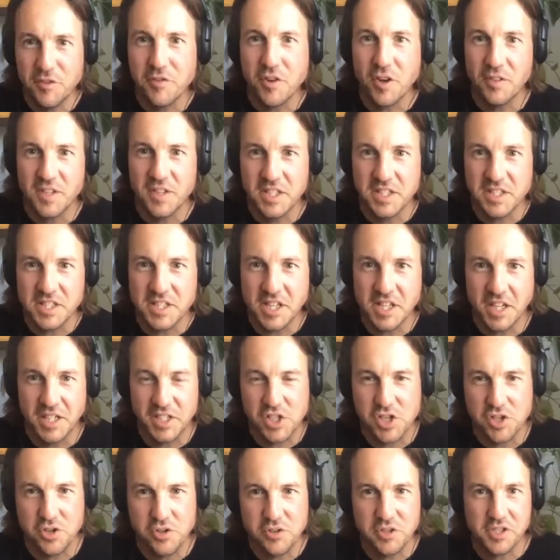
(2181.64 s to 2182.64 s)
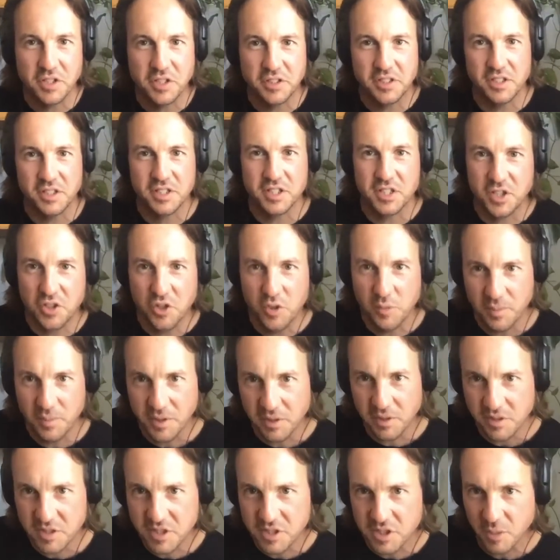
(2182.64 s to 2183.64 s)
you've got the inside juice on a scoop
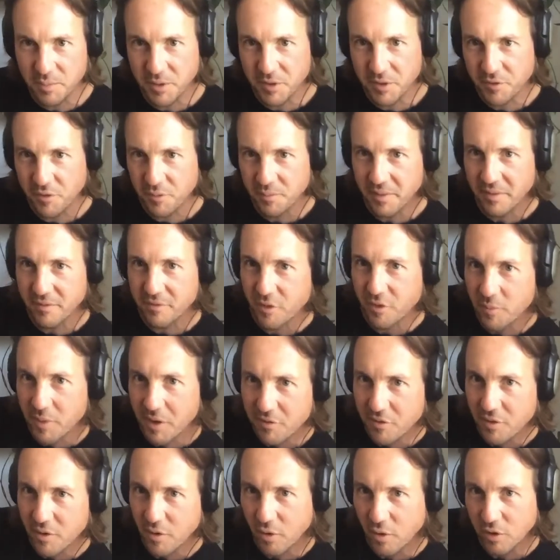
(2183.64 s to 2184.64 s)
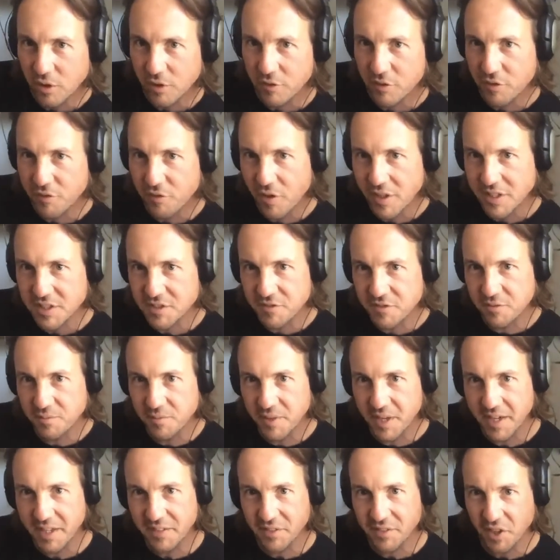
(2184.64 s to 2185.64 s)
that'll stop you from from every, all of your friends
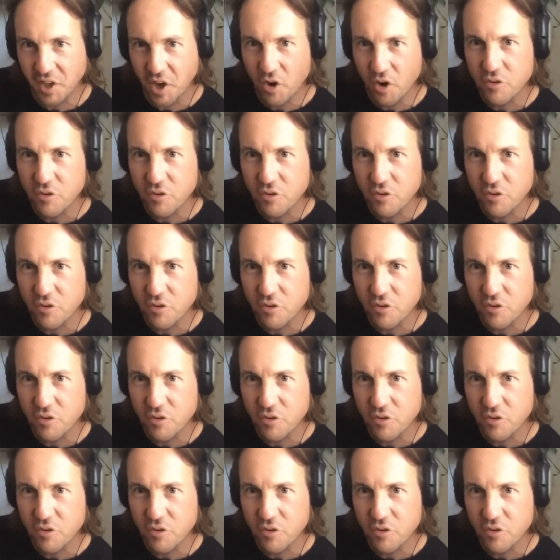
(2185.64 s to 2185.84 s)
from getting the